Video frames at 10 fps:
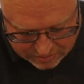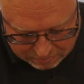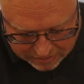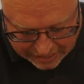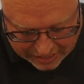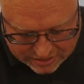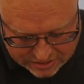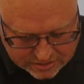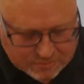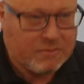
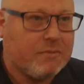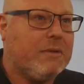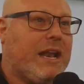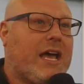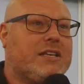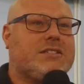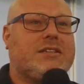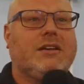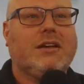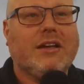minas.
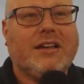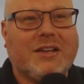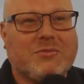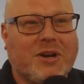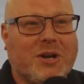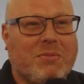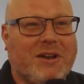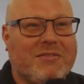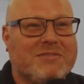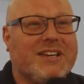That's what I'm going to
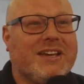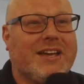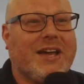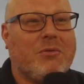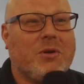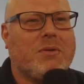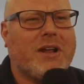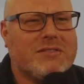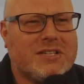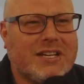pronounce it. How are we
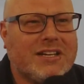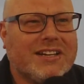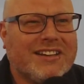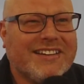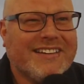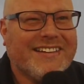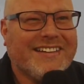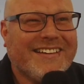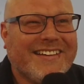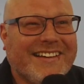pronouncing it?
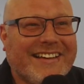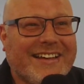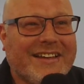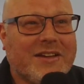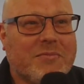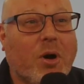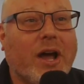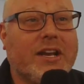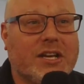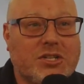
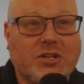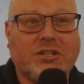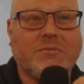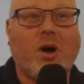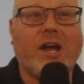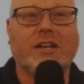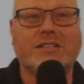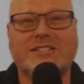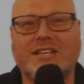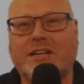Miners. You're going to do miners,
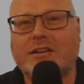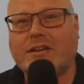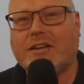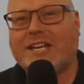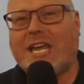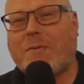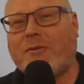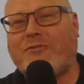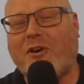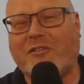is it? Keep it
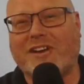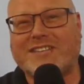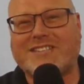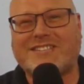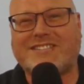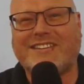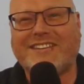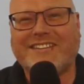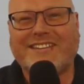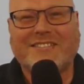forest.
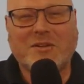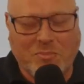The